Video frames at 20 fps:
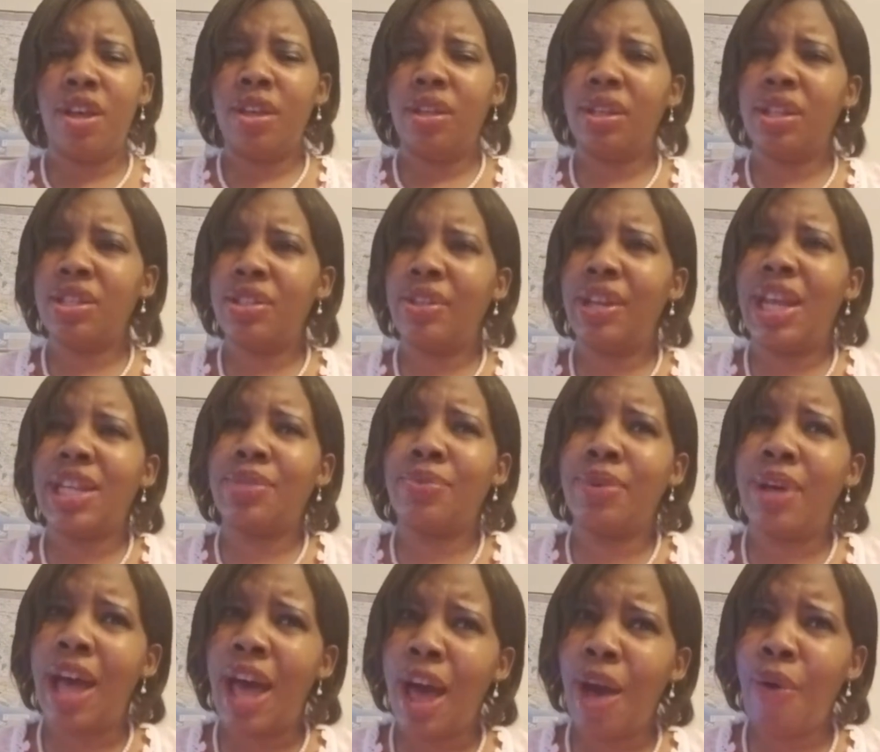And so they asked, well,
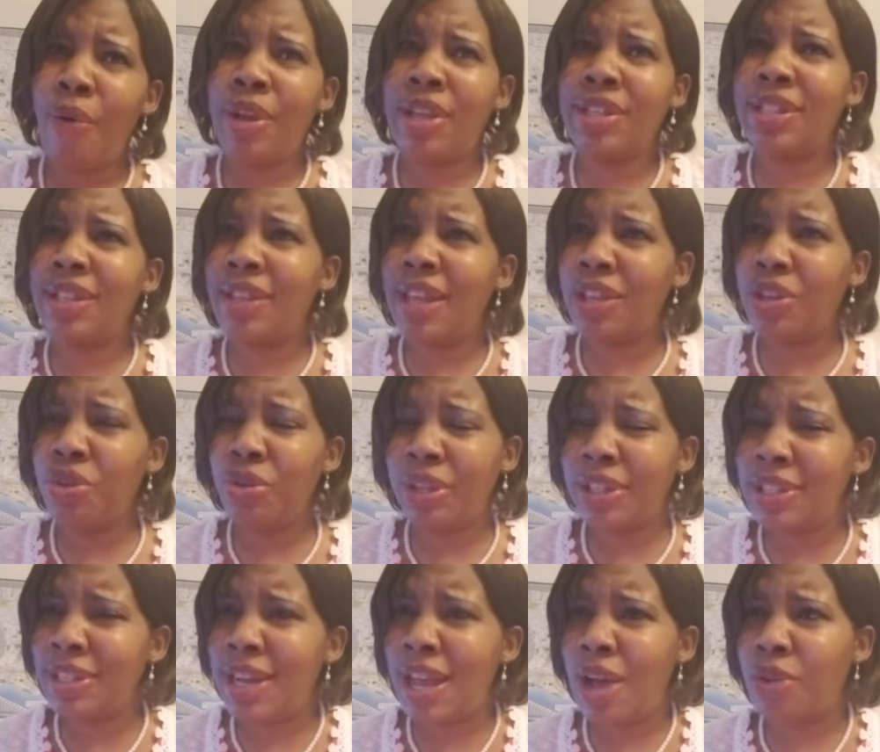how is it that you
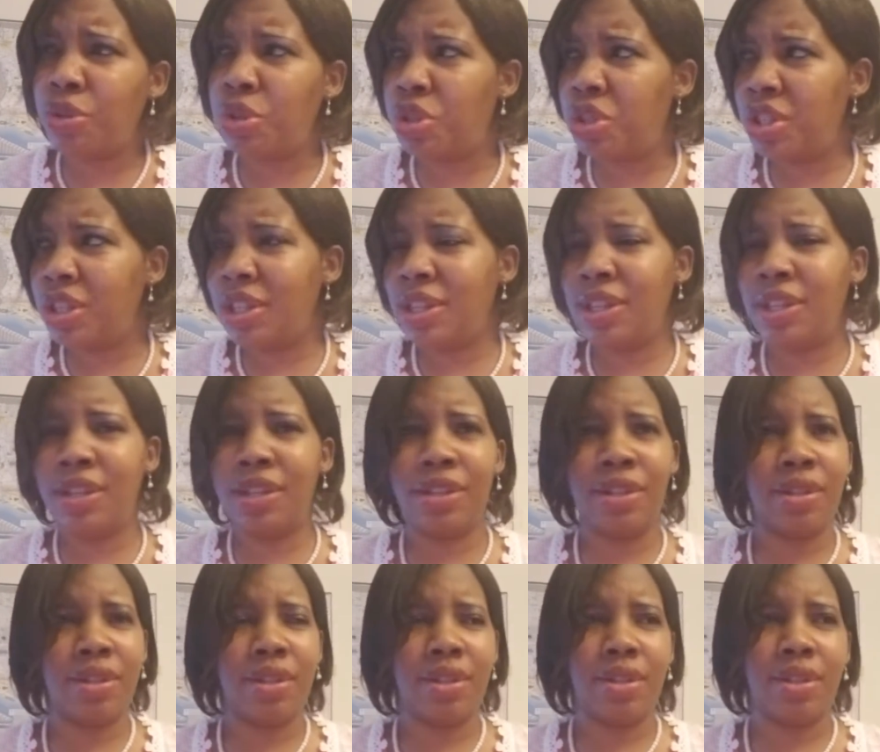can now see?
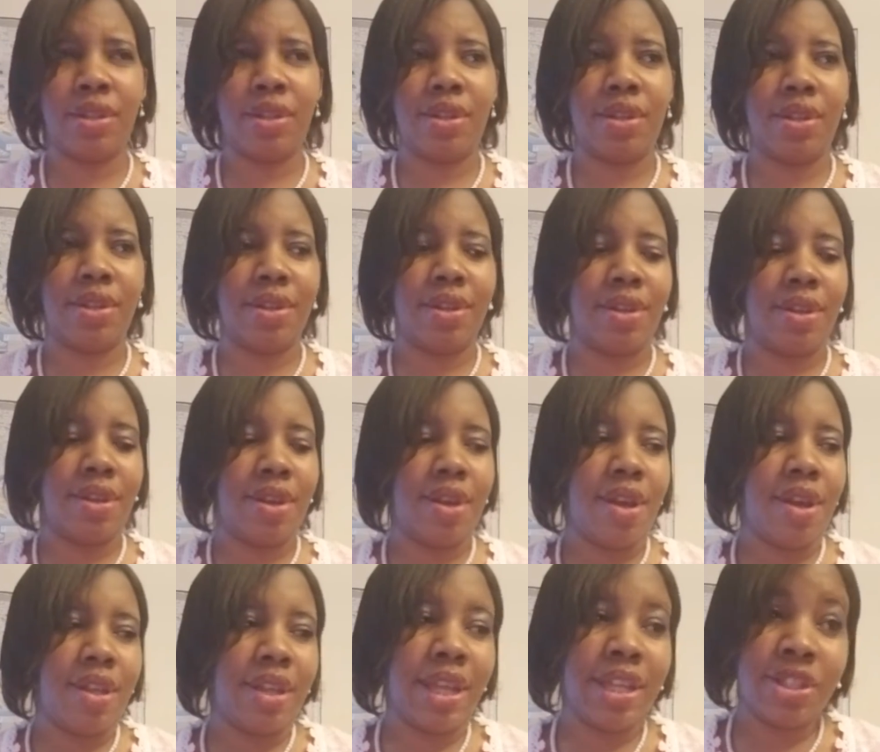
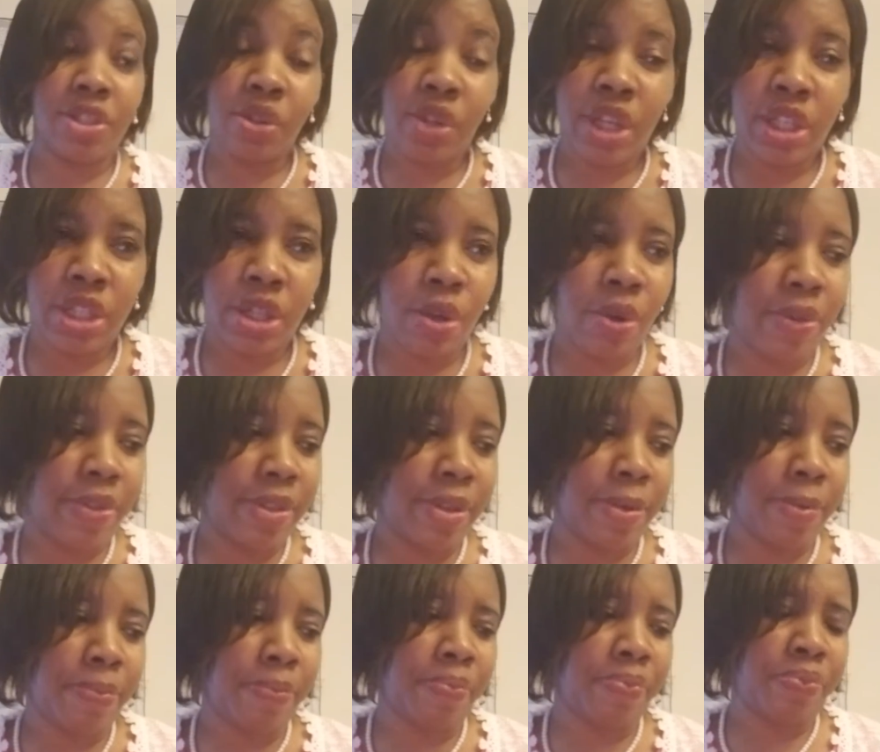And so he told
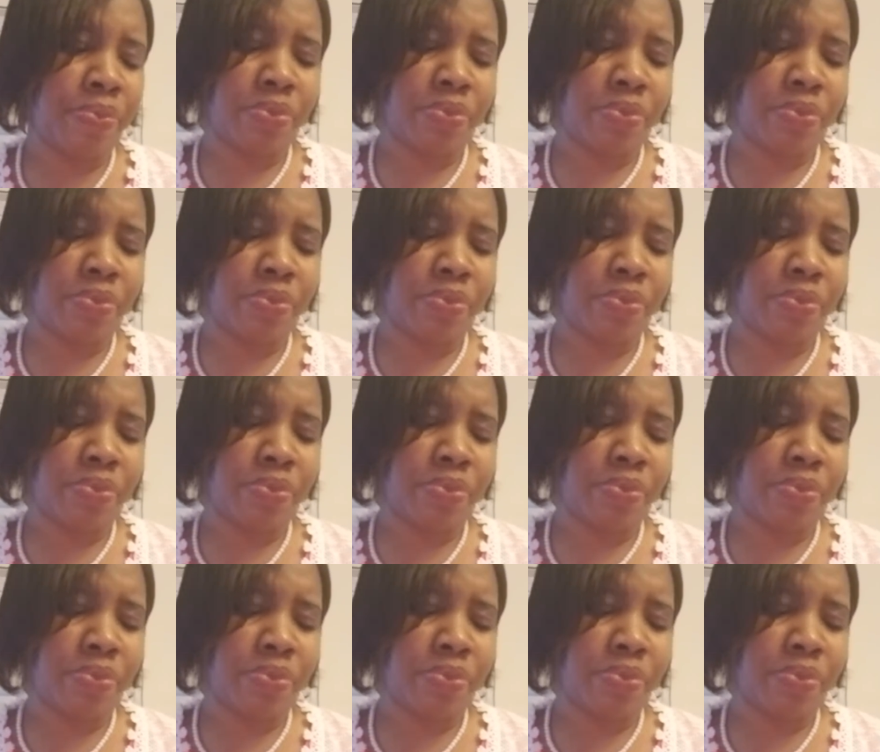them,